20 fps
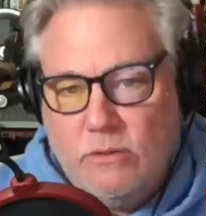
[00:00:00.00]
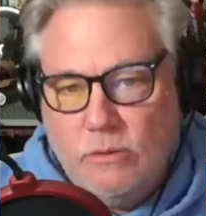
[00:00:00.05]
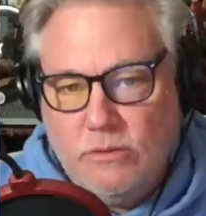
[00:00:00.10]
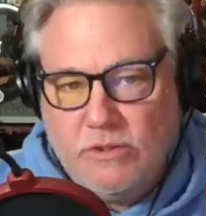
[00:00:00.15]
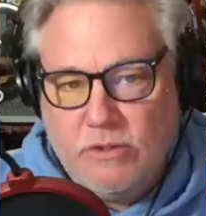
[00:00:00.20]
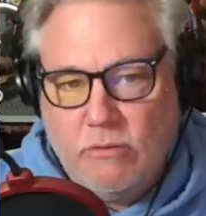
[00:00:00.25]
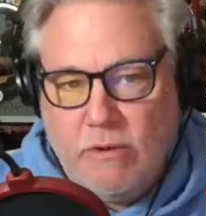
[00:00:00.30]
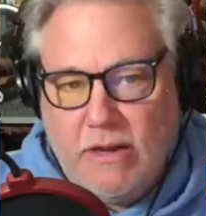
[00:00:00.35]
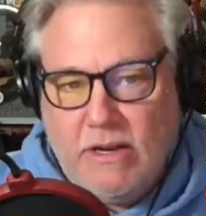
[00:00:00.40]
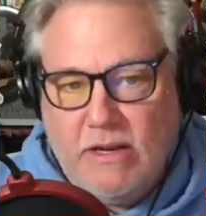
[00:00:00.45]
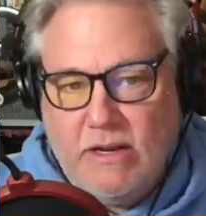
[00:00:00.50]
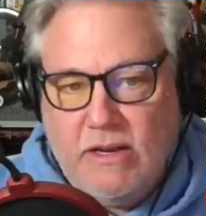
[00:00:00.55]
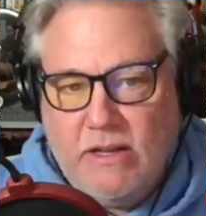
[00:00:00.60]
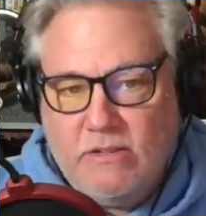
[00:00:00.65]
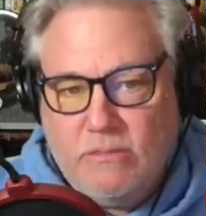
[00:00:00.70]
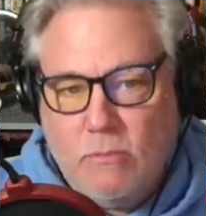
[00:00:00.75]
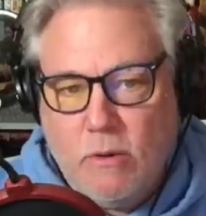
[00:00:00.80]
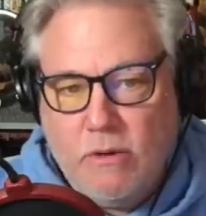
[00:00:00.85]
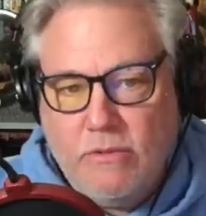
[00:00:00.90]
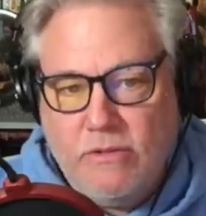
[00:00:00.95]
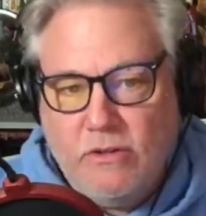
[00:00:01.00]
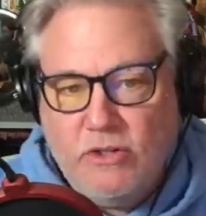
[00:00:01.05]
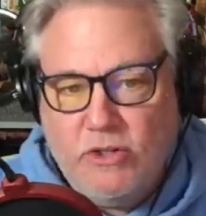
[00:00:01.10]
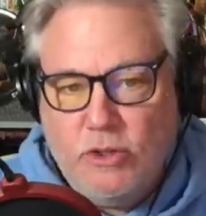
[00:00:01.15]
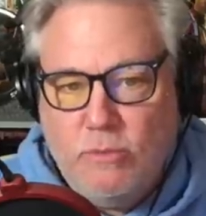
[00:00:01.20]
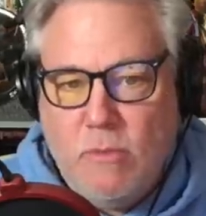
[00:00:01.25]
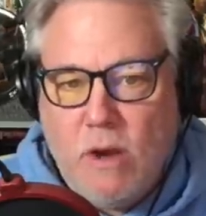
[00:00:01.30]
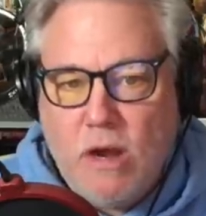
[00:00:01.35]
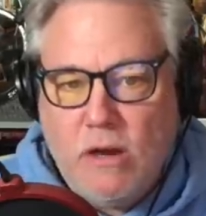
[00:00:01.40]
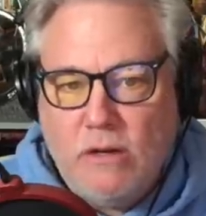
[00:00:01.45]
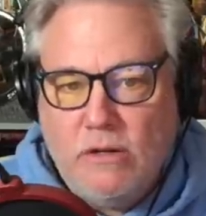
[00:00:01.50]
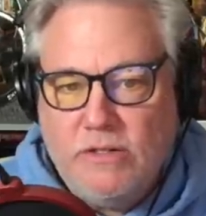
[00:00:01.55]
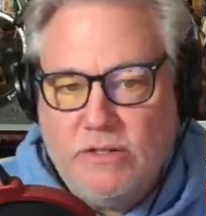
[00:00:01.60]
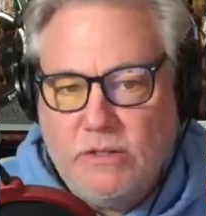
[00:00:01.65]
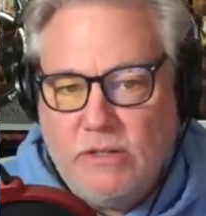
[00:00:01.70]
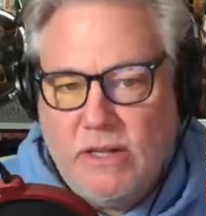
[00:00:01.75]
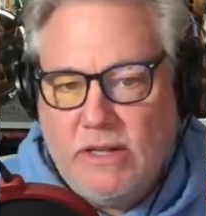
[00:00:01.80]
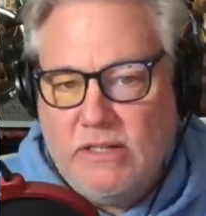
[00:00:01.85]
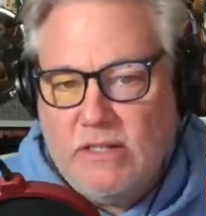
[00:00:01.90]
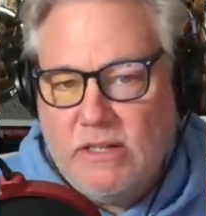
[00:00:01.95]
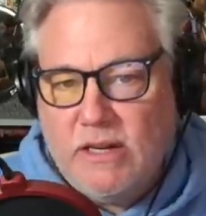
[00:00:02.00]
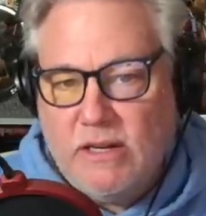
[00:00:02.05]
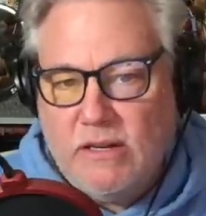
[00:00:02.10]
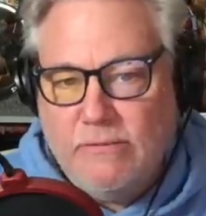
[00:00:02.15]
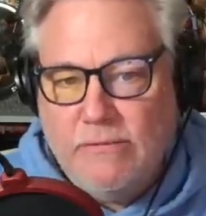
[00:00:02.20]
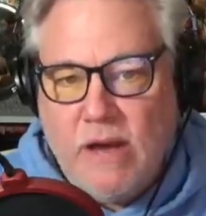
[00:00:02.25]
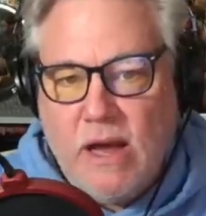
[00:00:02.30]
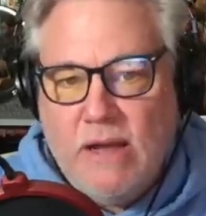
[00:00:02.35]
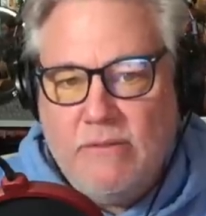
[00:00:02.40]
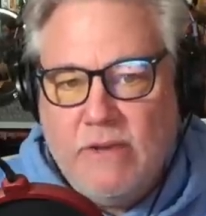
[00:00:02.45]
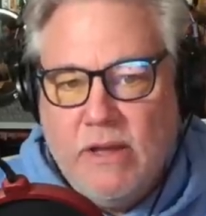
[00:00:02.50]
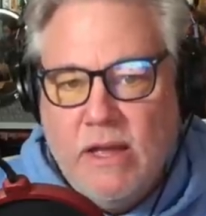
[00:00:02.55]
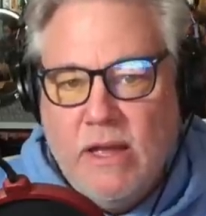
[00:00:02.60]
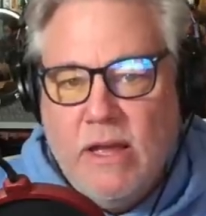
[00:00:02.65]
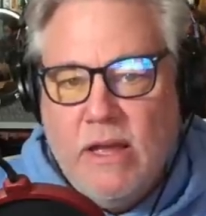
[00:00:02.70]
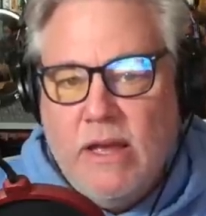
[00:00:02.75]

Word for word: who was credited as Martha Schumacher until 1995,